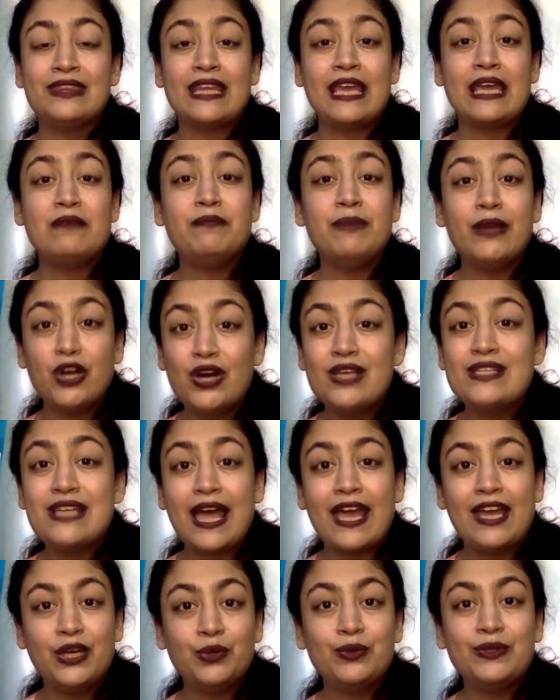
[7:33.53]
And because
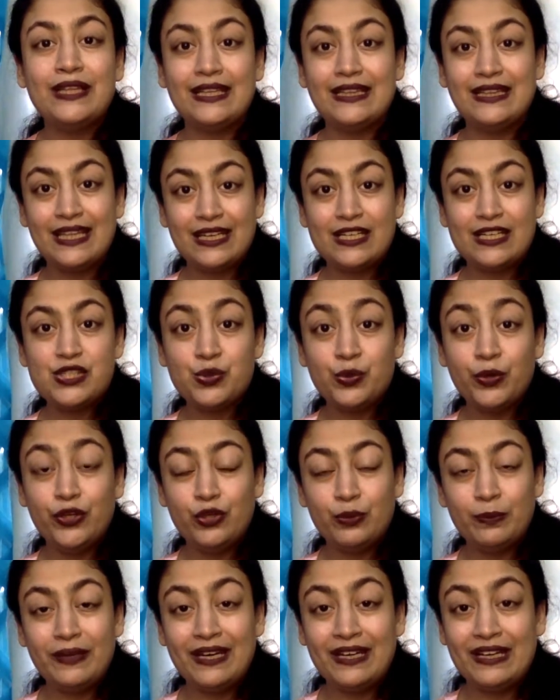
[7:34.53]
I know that there is going to
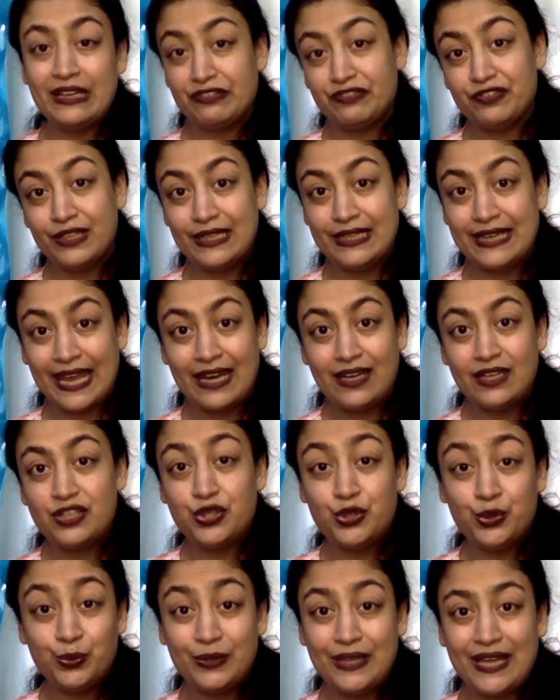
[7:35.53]
be a definite end
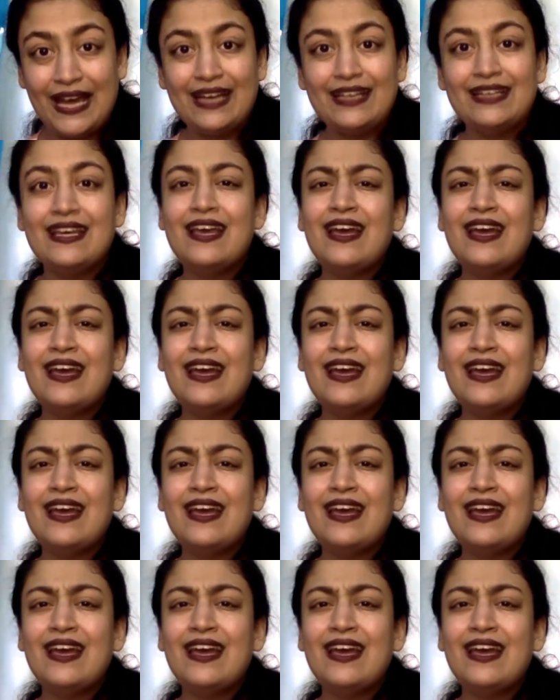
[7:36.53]
to that,